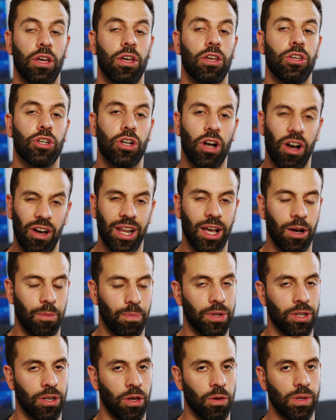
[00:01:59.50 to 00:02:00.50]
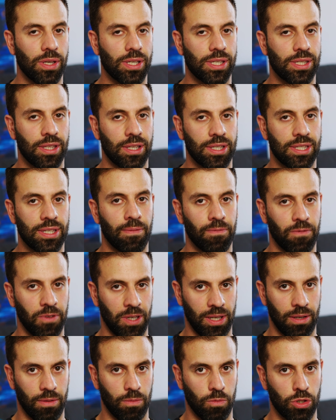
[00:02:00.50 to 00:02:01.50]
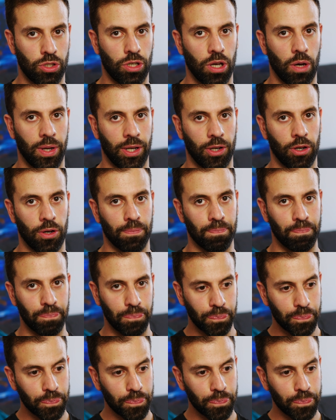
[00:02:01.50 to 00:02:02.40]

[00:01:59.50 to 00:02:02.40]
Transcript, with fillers: you can't help but notice that something was going on.